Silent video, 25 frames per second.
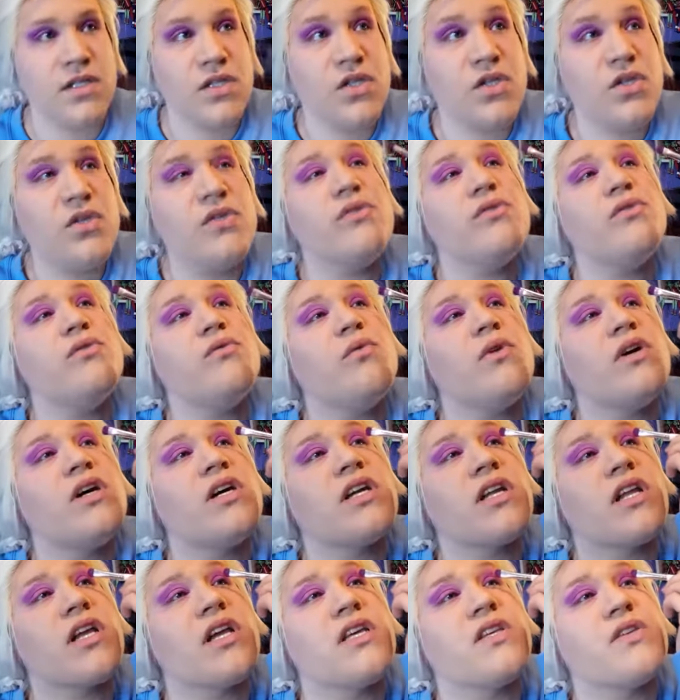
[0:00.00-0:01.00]
you
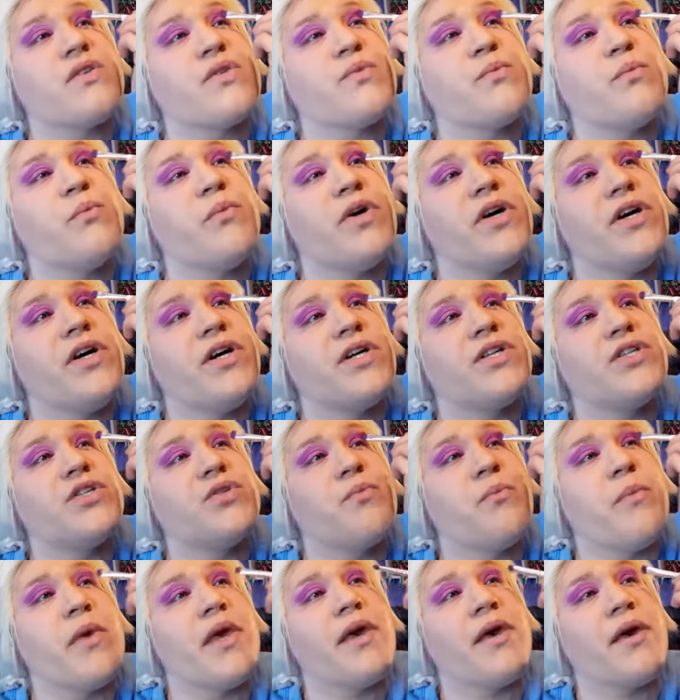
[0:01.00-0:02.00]
want as much
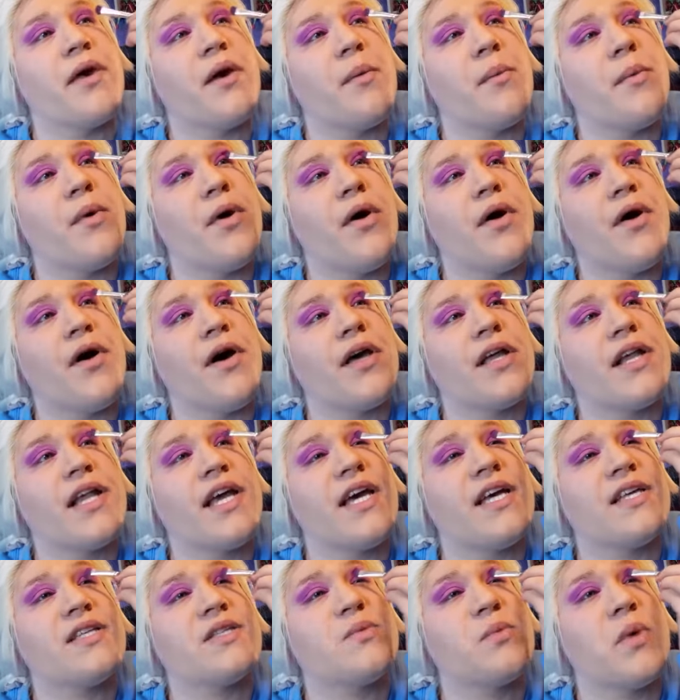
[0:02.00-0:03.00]
makeup on
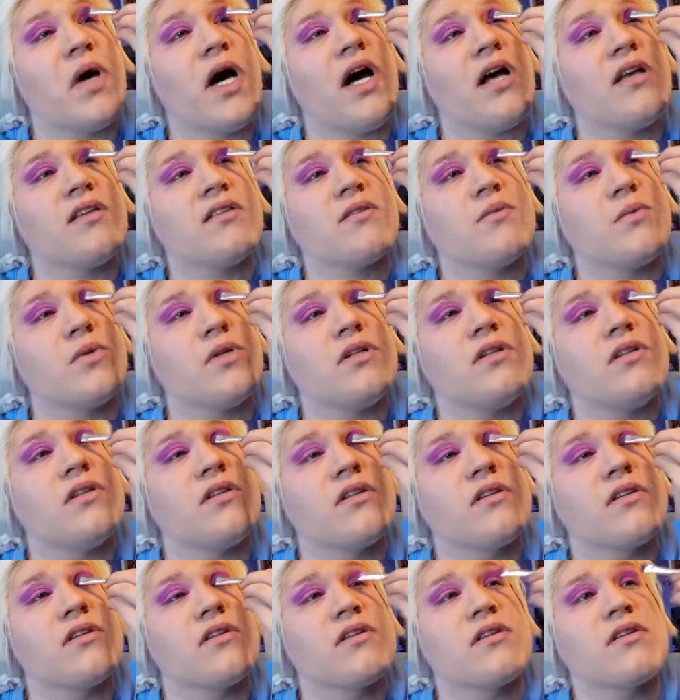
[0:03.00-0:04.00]
as possible,
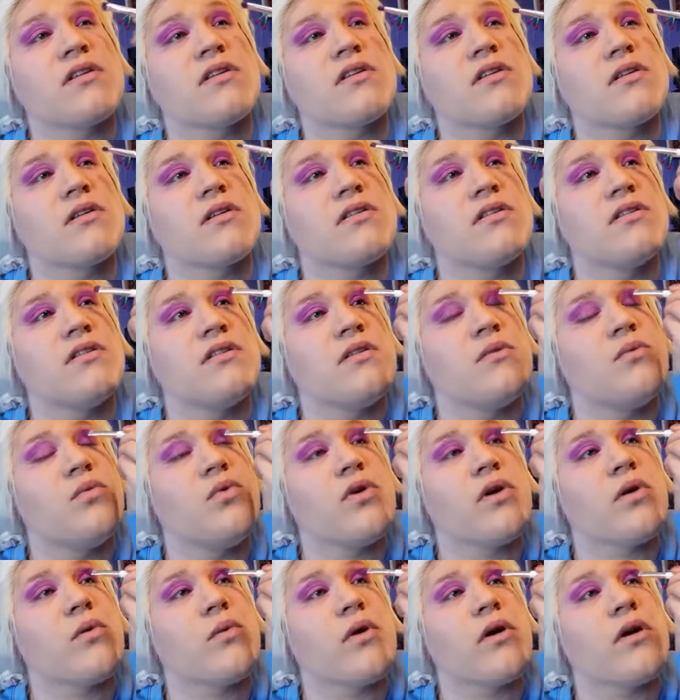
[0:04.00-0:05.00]
to the
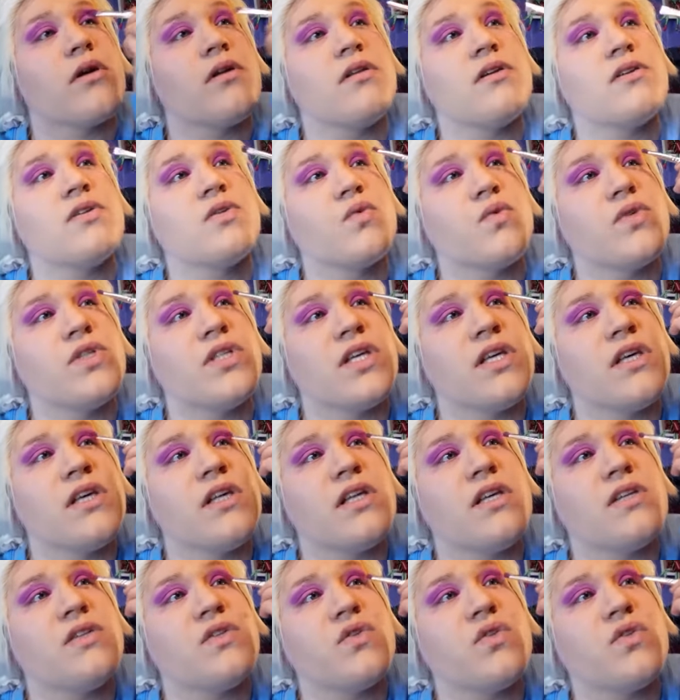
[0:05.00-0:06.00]
point where it looks
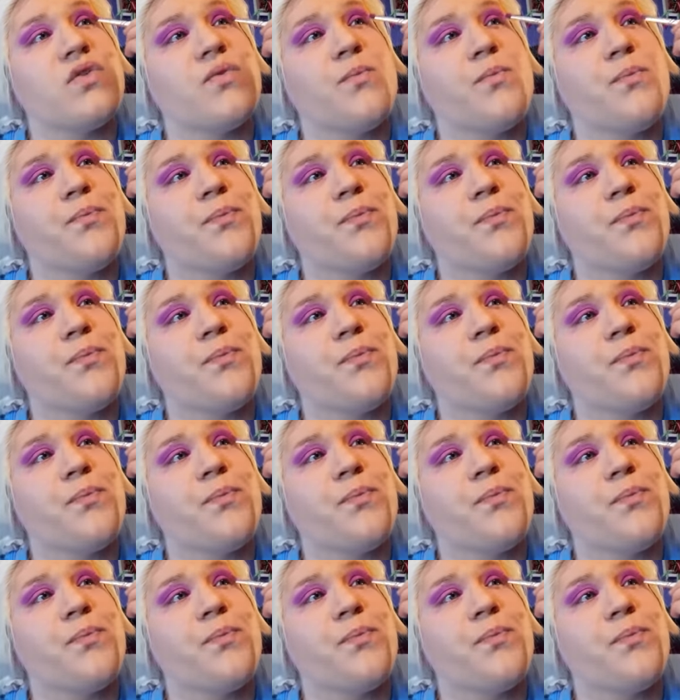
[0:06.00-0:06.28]
ridiculous.